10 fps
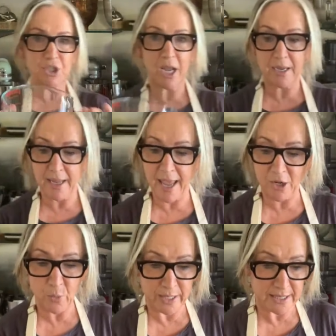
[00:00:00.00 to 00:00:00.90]
Jug
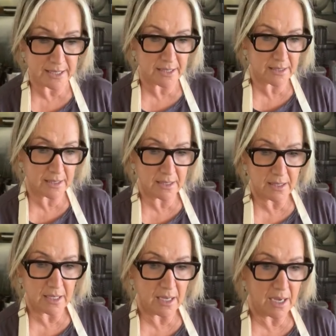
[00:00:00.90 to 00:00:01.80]
and a whisk.
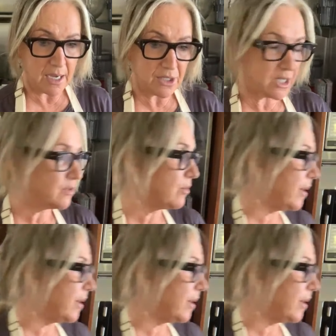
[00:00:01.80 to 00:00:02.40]
I just